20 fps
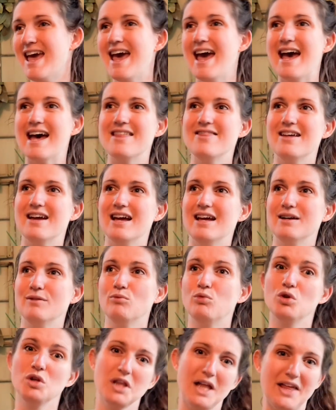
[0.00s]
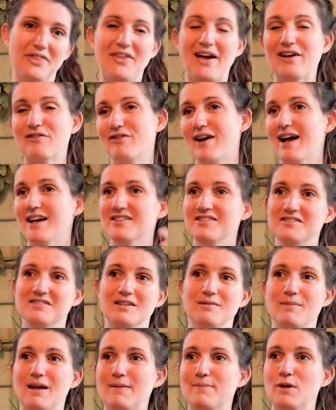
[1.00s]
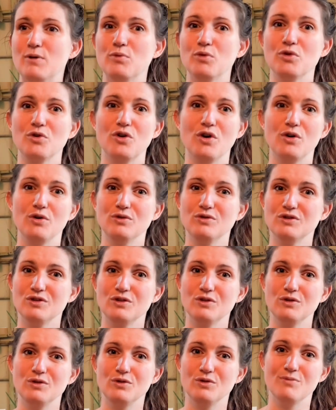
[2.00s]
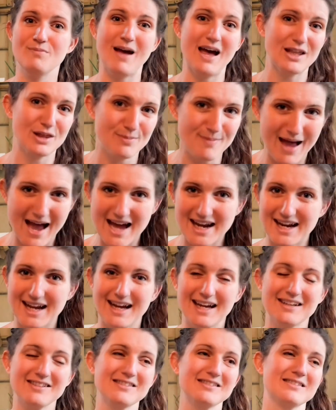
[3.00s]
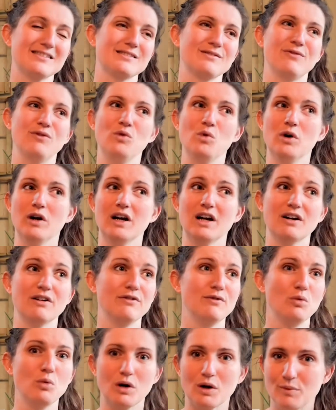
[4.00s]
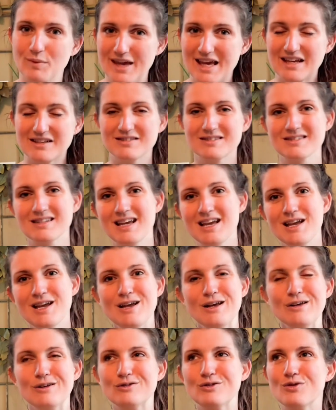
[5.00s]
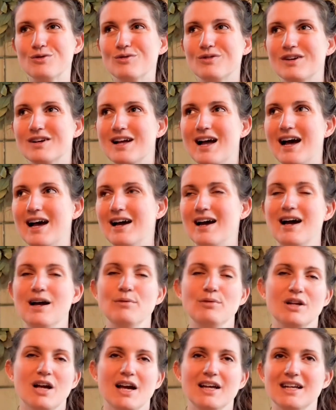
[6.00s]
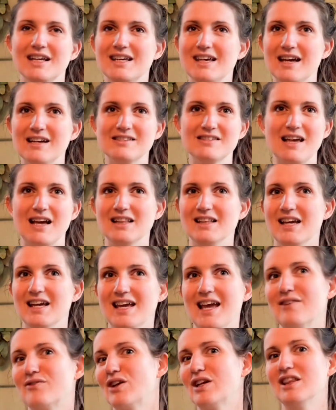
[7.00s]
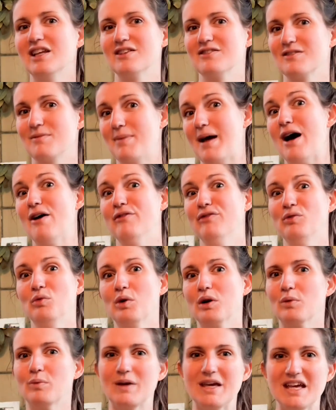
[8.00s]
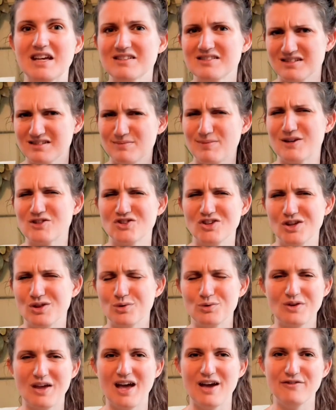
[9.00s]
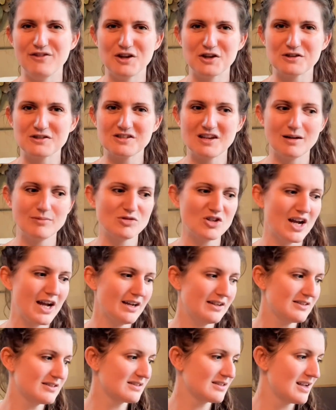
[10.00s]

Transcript: and then we'll let that rest and maybe we'll go to mathematics for four weeks so i would kind of guess that like everything's about four weeks especially those heavier subjects